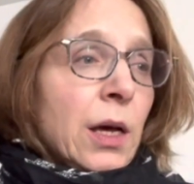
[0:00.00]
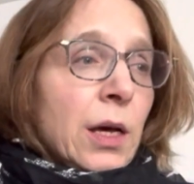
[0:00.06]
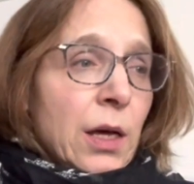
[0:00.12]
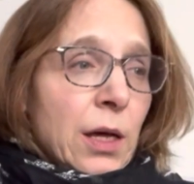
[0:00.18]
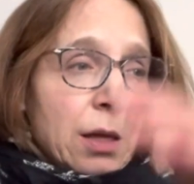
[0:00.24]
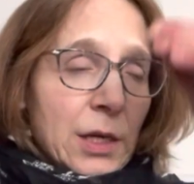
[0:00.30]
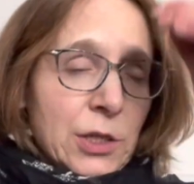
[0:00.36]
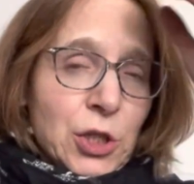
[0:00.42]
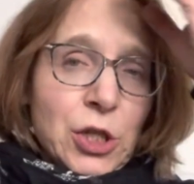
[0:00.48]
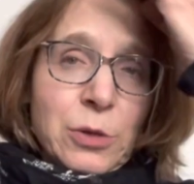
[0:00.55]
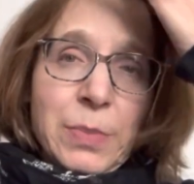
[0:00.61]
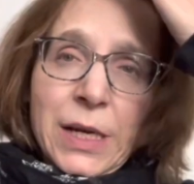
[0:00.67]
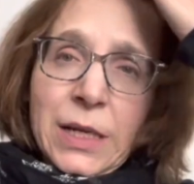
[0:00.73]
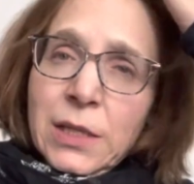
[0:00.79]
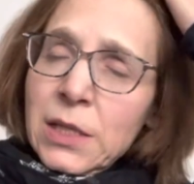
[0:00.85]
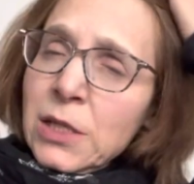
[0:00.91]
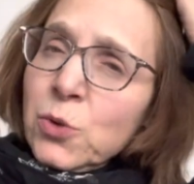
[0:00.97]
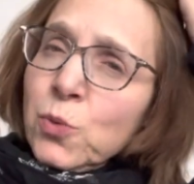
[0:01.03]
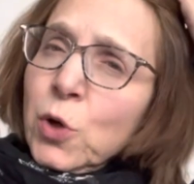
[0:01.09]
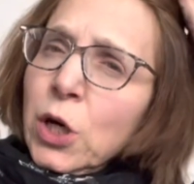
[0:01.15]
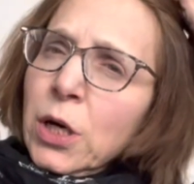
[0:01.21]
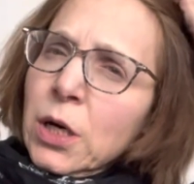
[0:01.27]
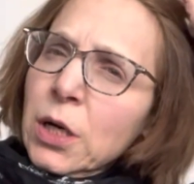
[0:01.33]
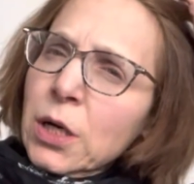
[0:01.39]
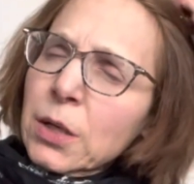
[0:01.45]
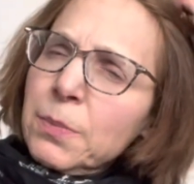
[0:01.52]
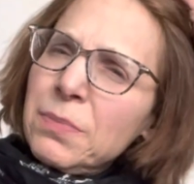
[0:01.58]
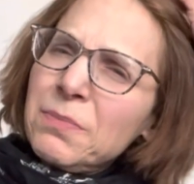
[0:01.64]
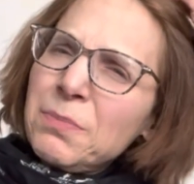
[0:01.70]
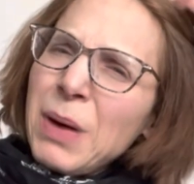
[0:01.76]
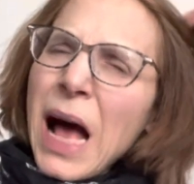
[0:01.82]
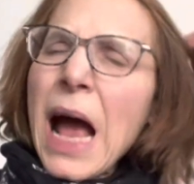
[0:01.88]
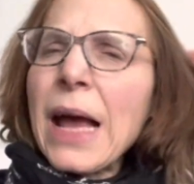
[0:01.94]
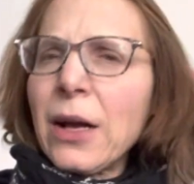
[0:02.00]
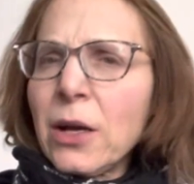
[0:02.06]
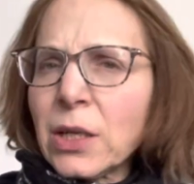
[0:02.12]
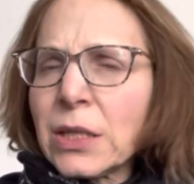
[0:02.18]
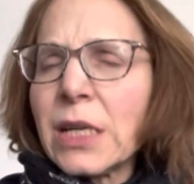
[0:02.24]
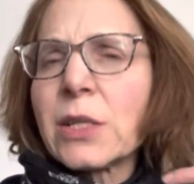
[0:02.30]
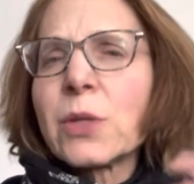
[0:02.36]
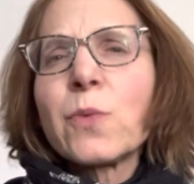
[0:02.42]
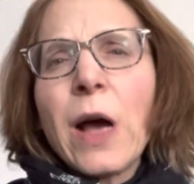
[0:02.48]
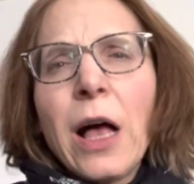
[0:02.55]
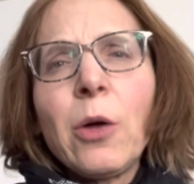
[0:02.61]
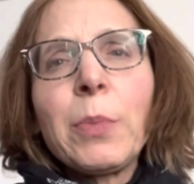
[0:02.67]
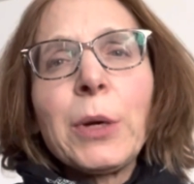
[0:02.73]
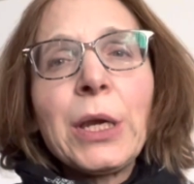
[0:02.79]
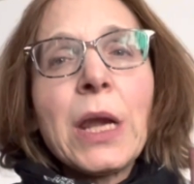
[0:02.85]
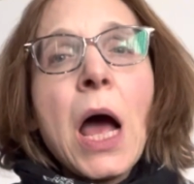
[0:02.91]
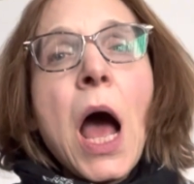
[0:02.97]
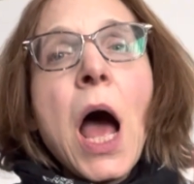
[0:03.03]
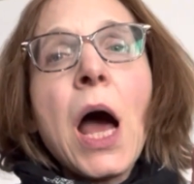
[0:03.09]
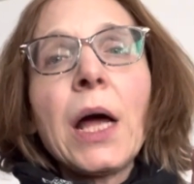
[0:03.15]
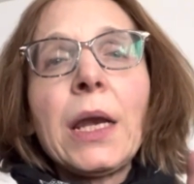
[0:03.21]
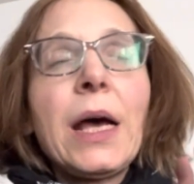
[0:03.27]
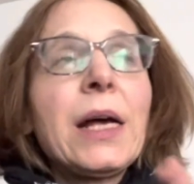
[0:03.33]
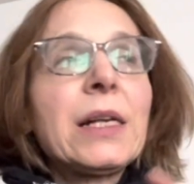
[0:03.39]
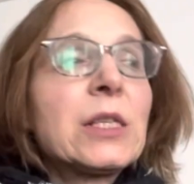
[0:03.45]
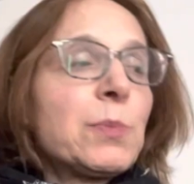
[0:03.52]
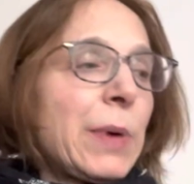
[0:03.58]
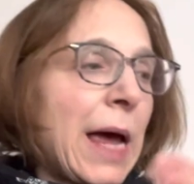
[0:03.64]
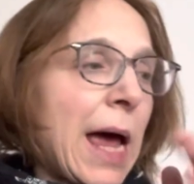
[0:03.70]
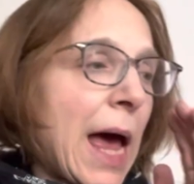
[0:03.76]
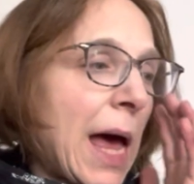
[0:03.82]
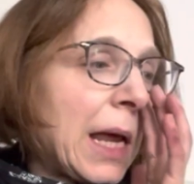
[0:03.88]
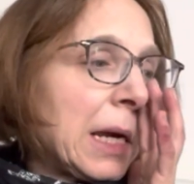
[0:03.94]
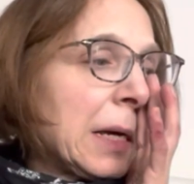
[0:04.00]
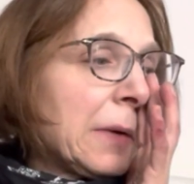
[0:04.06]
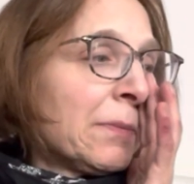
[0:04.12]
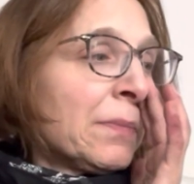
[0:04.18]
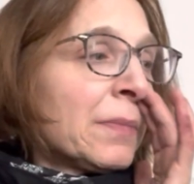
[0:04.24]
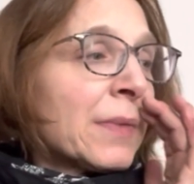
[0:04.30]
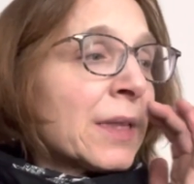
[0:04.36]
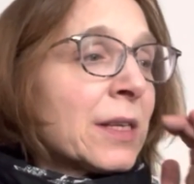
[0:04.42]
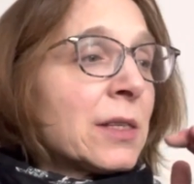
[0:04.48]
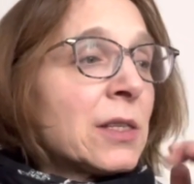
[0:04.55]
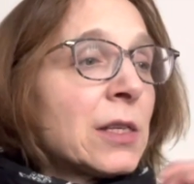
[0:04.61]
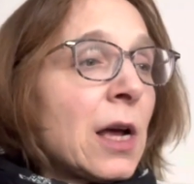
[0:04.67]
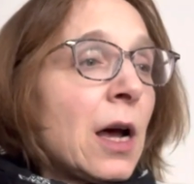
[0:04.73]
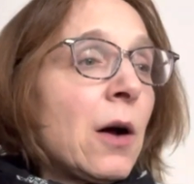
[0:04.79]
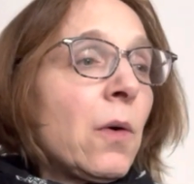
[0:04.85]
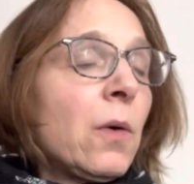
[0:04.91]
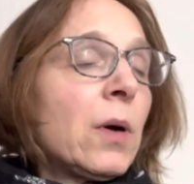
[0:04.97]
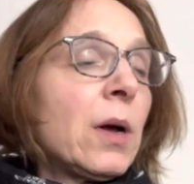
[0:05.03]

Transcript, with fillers: The shoe bins were piled as well, but not as bad. So